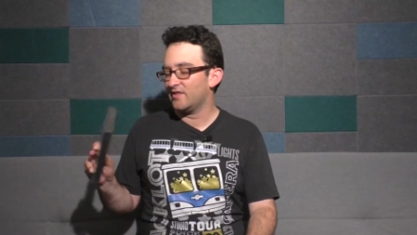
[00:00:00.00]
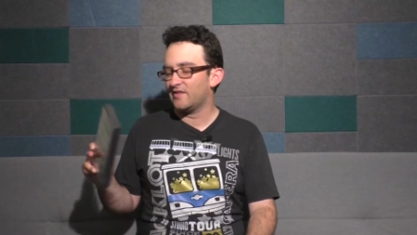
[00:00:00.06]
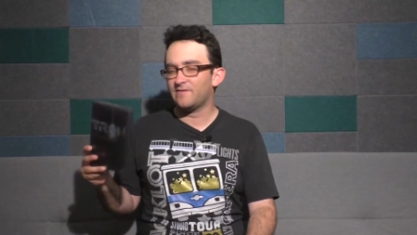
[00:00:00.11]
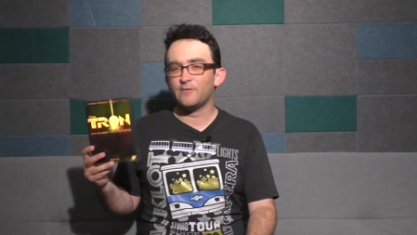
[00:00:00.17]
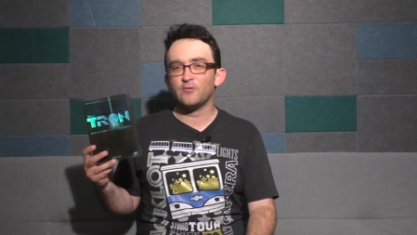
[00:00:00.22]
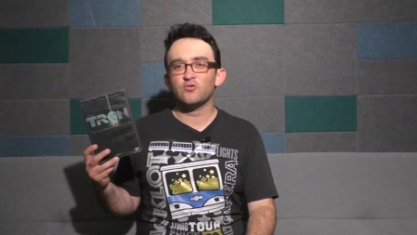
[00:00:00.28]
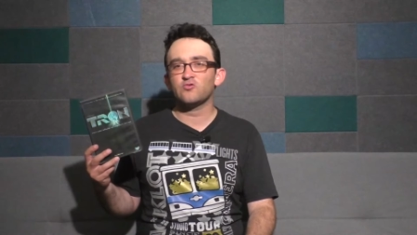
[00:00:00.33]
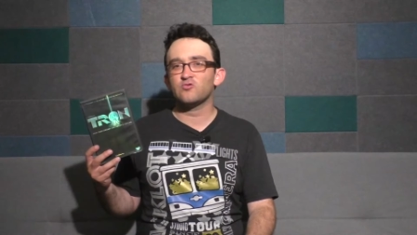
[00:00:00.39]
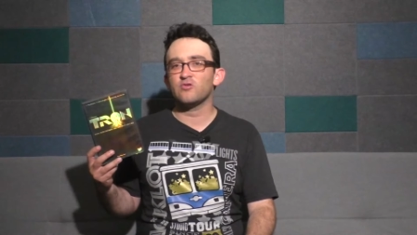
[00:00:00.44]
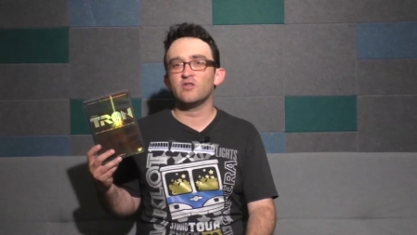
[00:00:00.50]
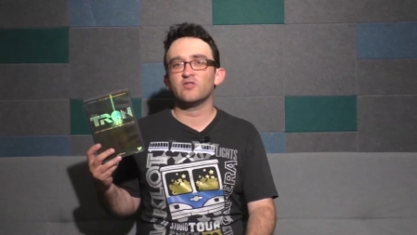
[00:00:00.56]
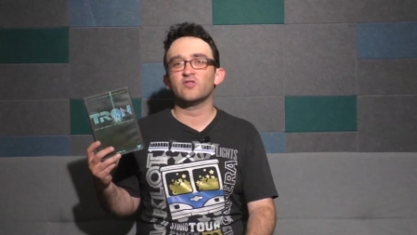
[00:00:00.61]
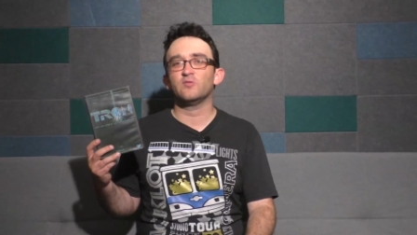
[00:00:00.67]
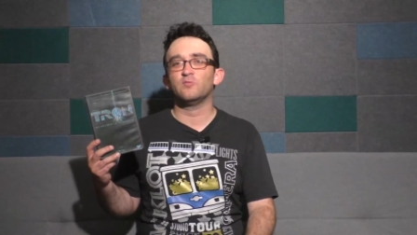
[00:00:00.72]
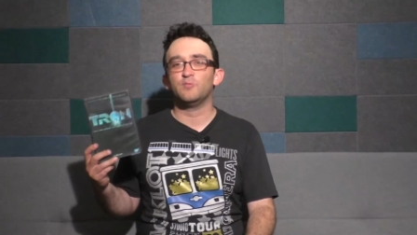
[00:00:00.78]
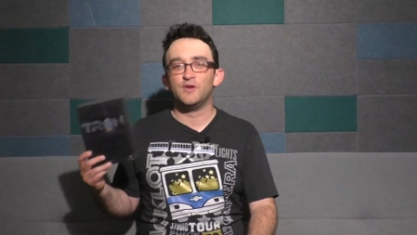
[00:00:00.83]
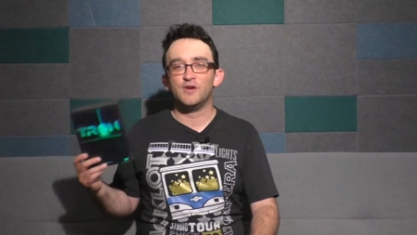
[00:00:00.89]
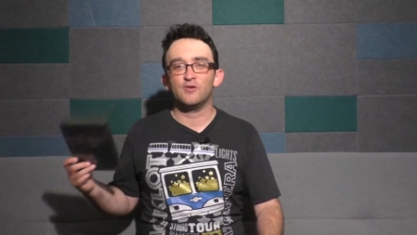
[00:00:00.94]
The first Tron's
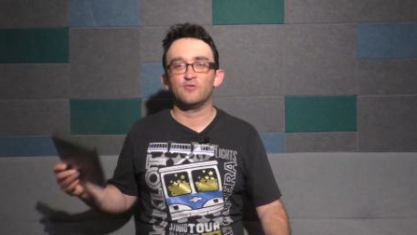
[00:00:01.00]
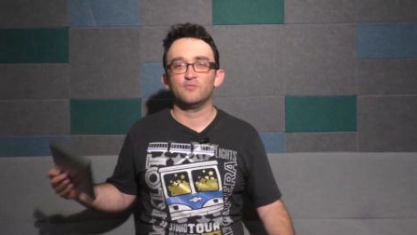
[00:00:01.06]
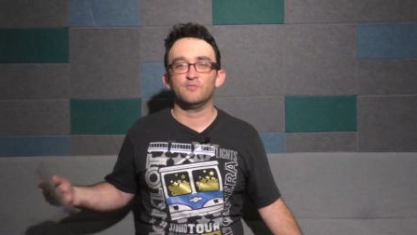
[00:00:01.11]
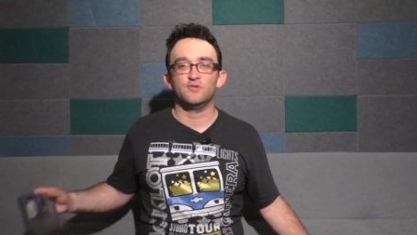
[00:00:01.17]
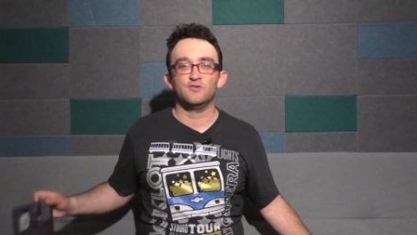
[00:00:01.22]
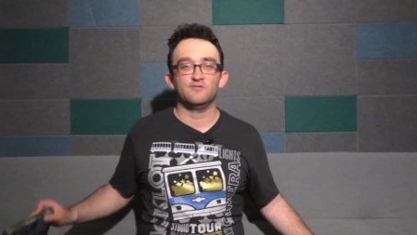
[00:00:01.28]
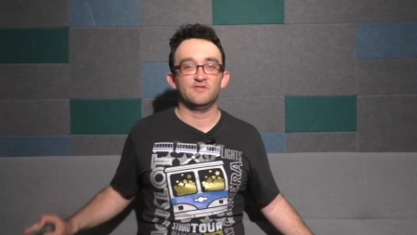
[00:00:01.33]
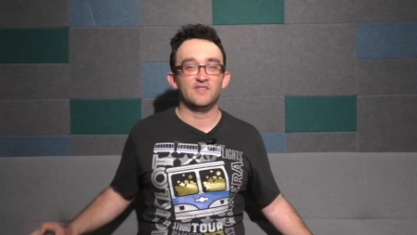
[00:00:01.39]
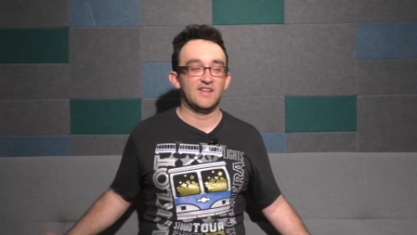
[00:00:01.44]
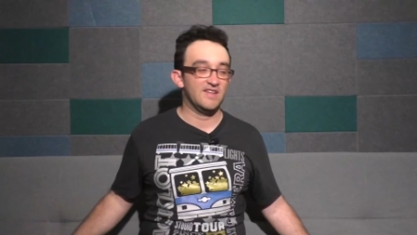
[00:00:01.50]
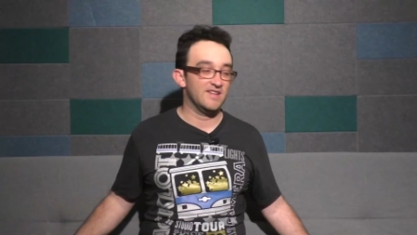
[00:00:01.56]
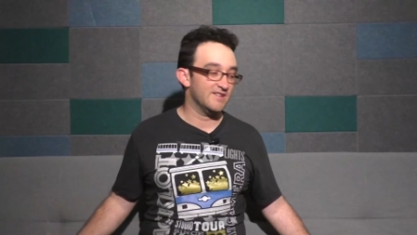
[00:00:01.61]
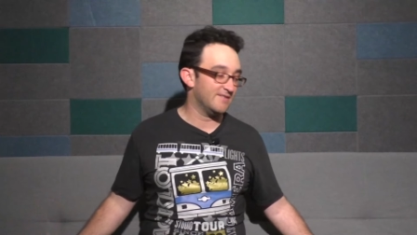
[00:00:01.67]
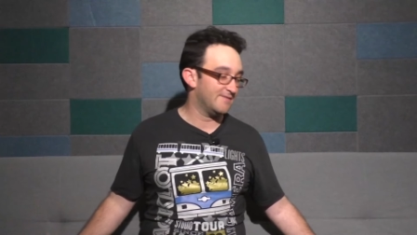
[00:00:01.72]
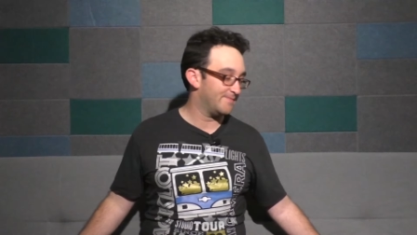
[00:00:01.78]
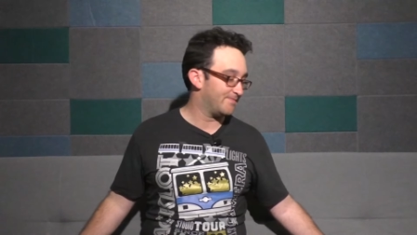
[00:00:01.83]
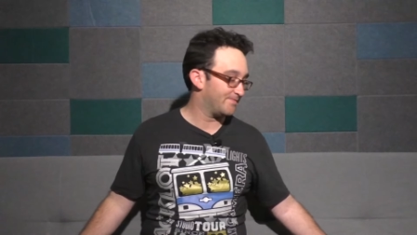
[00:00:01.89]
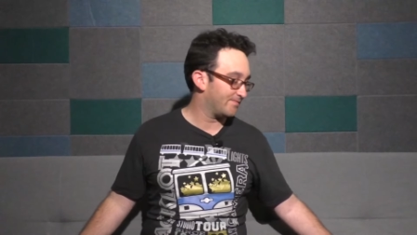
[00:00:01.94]
a weird movie,
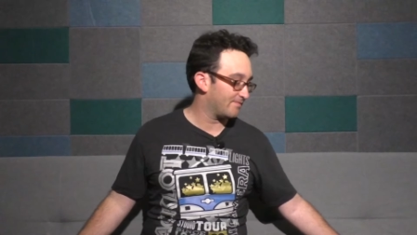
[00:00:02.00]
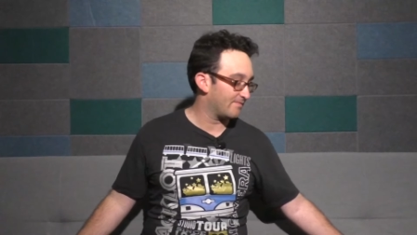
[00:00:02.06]
yeah?